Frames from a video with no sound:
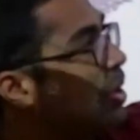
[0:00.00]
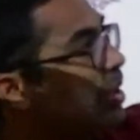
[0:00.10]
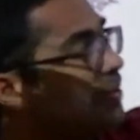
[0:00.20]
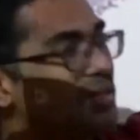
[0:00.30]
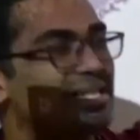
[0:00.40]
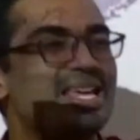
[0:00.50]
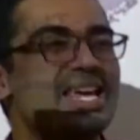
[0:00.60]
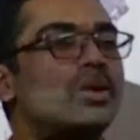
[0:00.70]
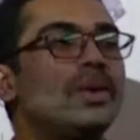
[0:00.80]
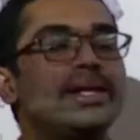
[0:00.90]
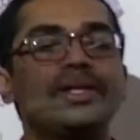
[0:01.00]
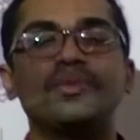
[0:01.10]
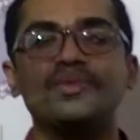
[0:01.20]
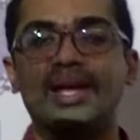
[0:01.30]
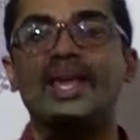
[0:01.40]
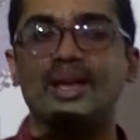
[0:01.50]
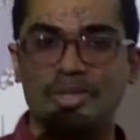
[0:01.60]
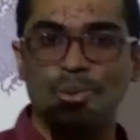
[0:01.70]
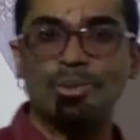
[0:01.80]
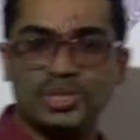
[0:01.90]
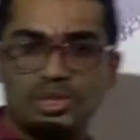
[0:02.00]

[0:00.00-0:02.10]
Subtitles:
all of this, the equivalent of necking, so to